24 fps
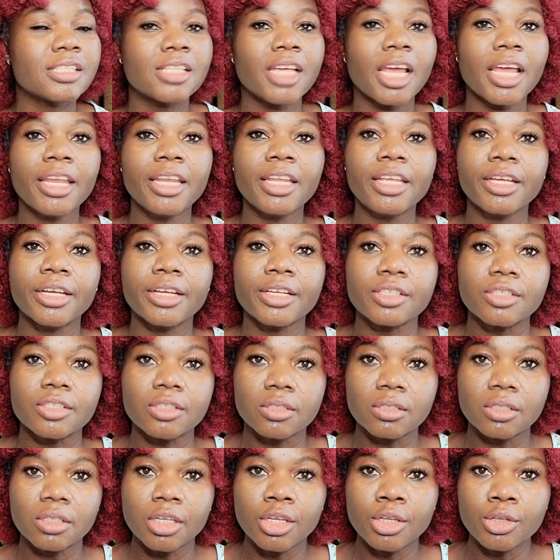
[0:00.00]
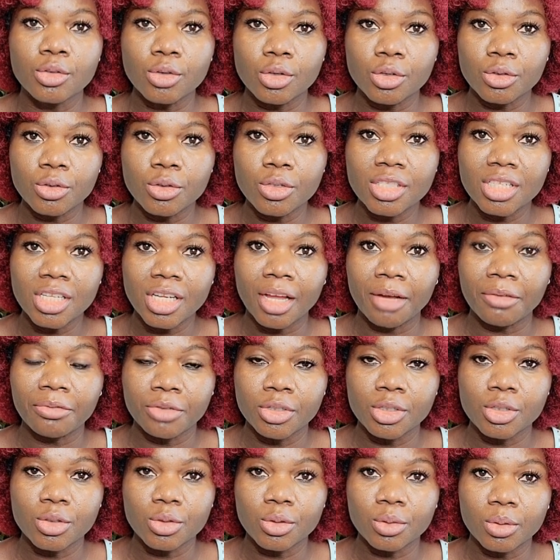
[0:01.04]
10 years introducing a
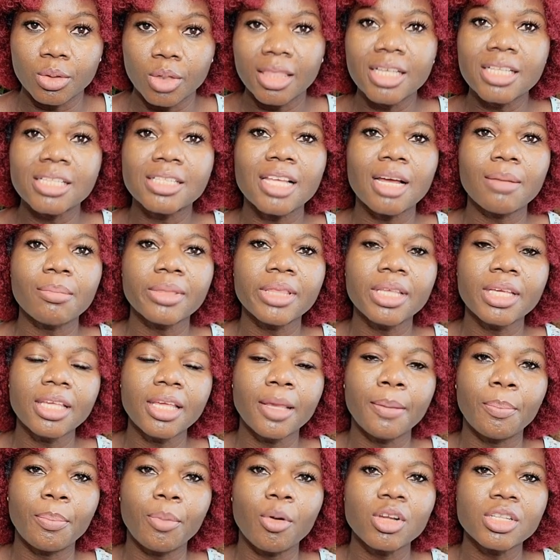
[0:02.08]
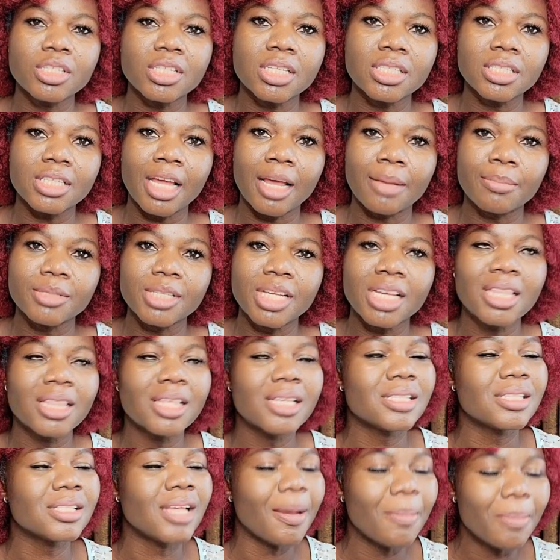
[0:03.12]
video, there's something important I'm saying,
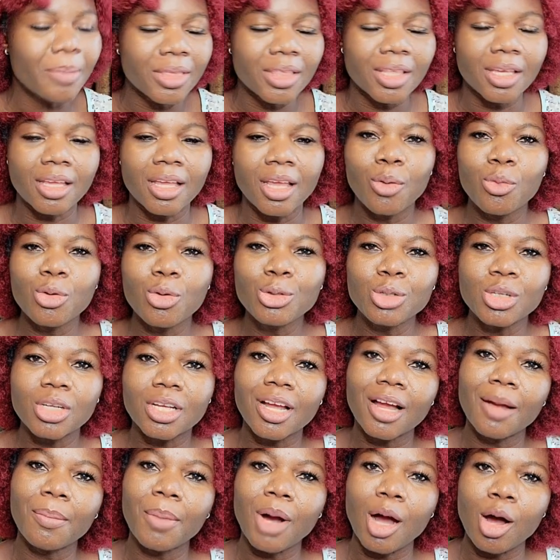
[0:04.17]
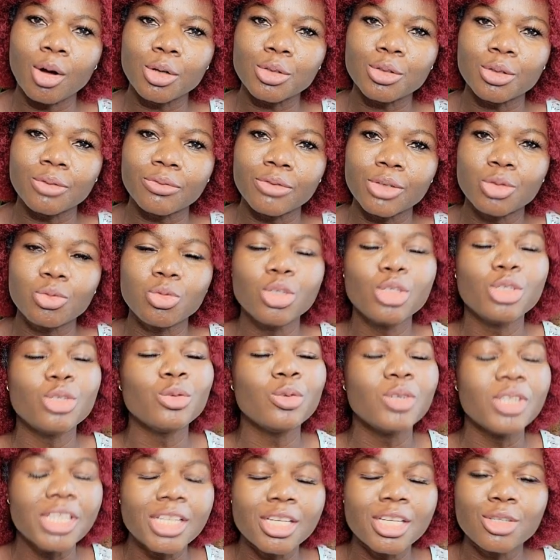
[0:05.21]
there's something which will come out of it which
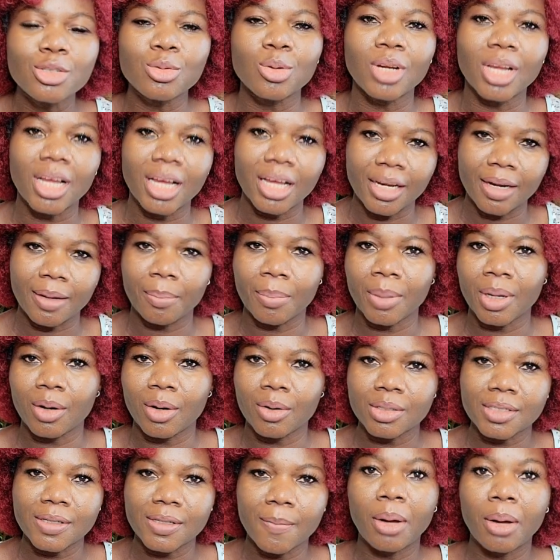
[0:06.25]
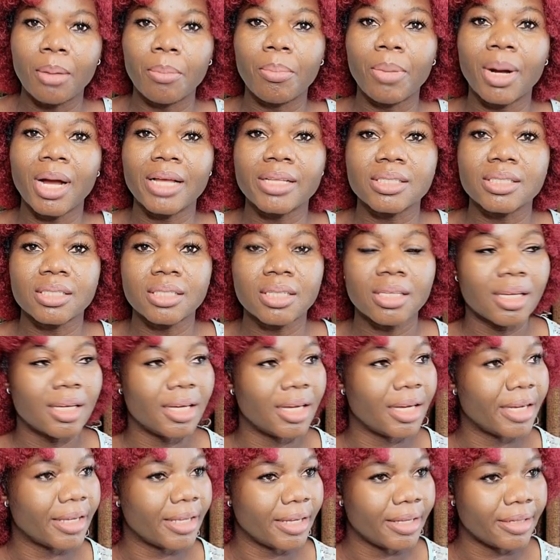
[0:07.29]
you need to learn about. But
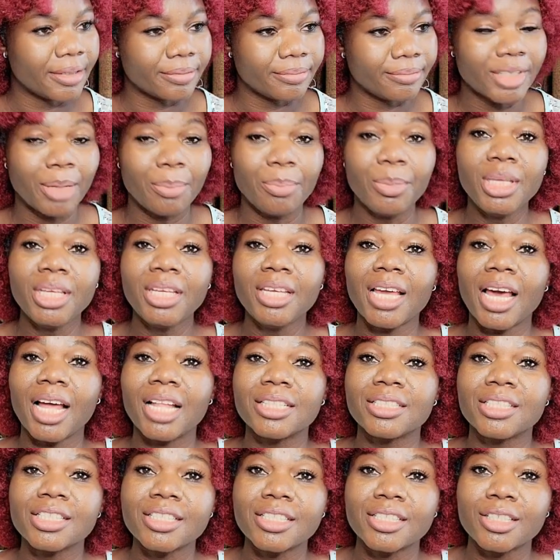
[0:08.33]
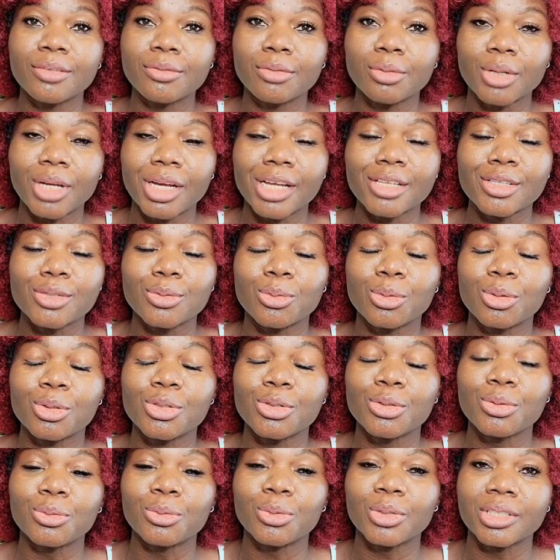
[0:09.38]
again, me, I'll just give you guys what
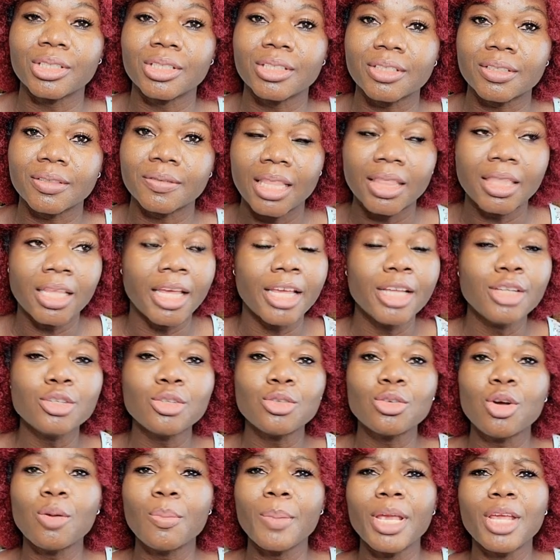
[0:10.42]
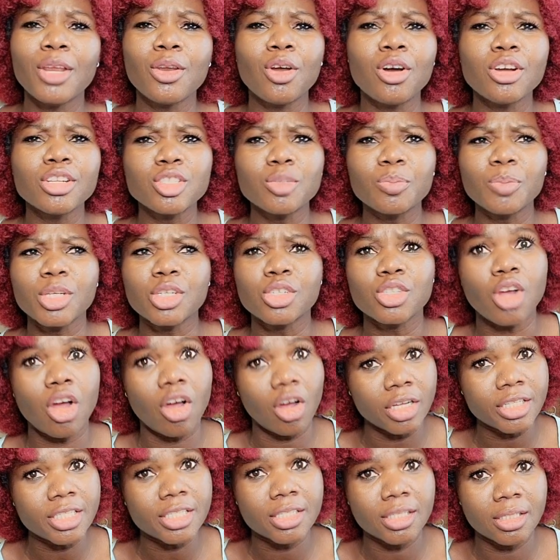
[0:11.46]
you want. The intro may not be
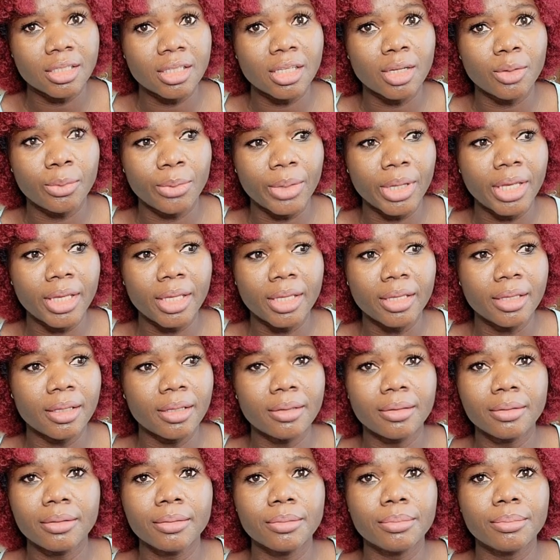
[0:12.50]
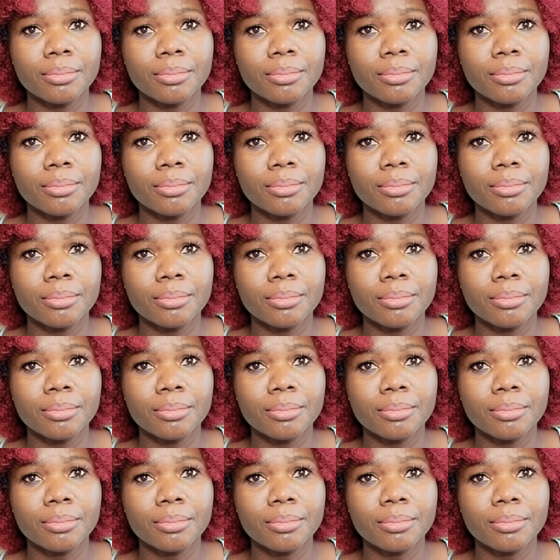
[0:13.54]
short the way